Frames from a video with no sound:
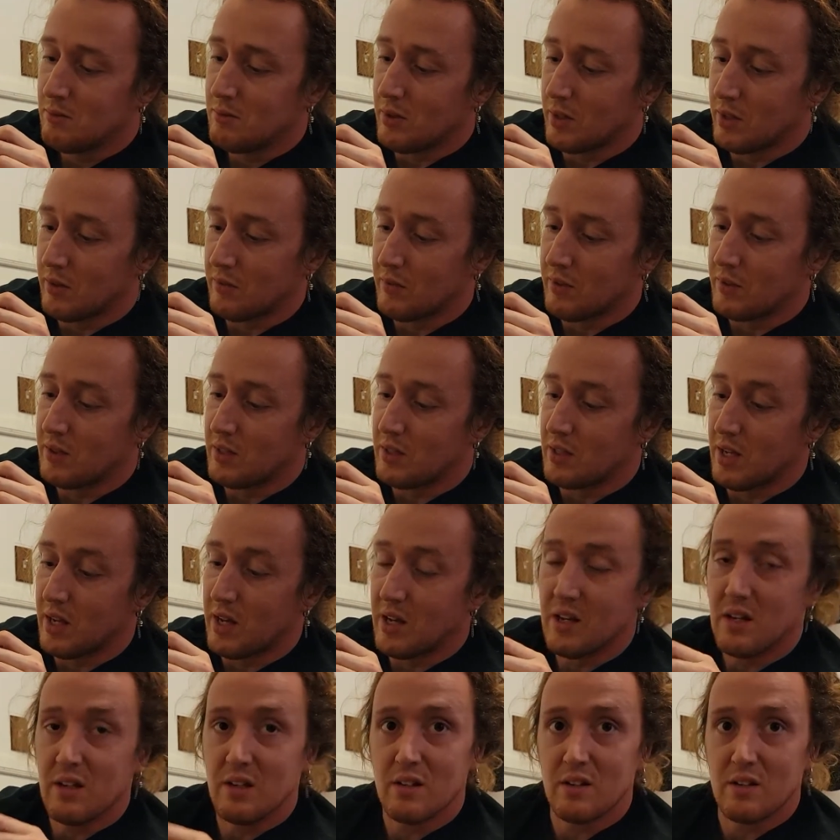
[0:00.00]
like
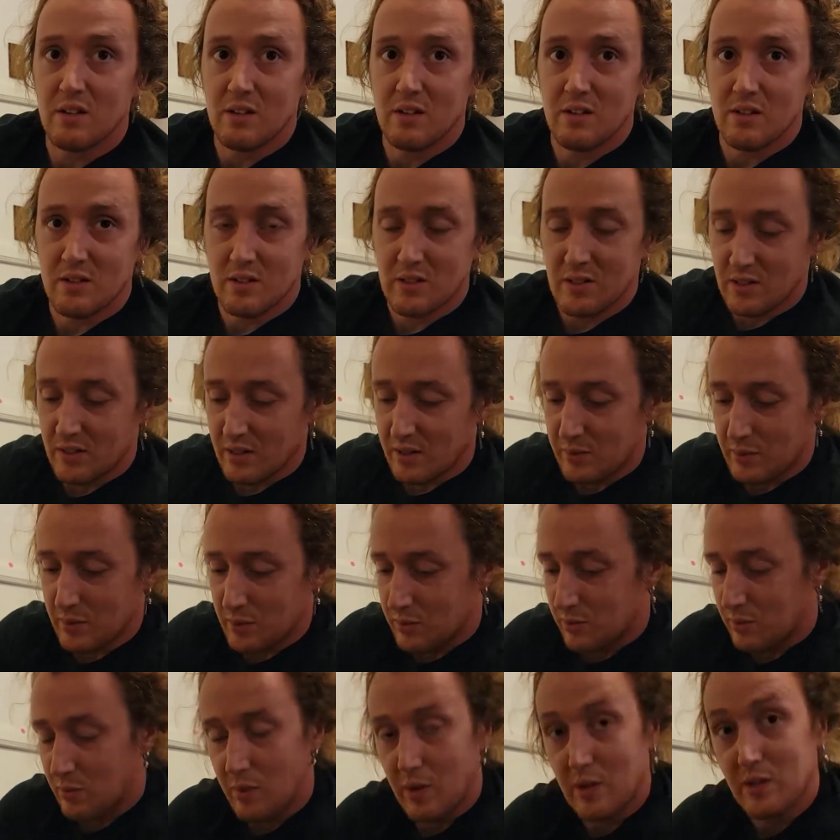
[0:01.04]
58. So that
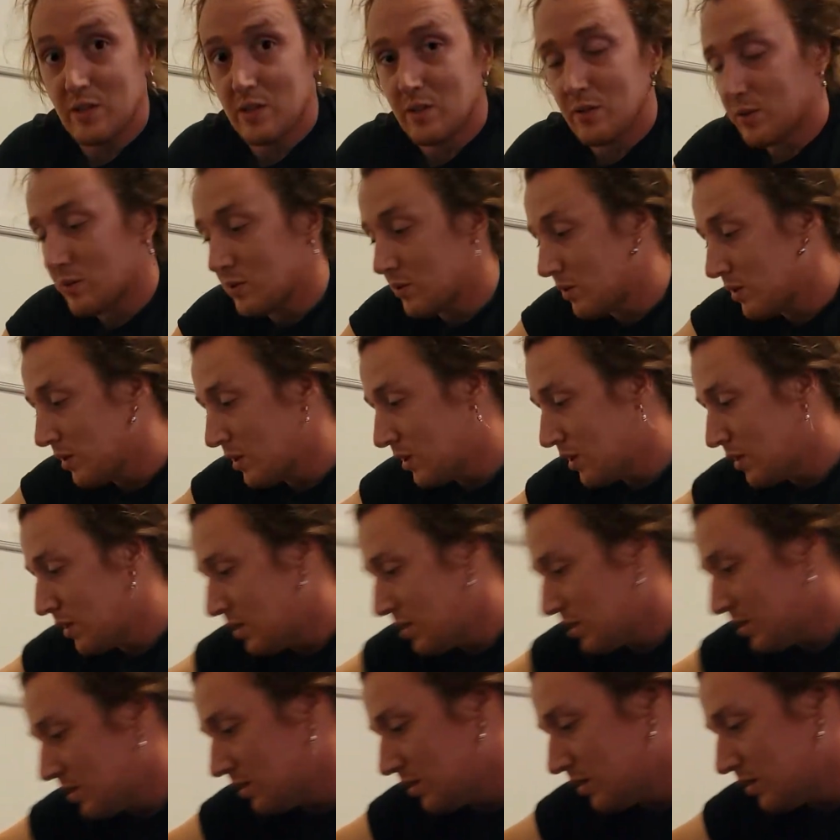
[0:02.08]
one's crazy old. I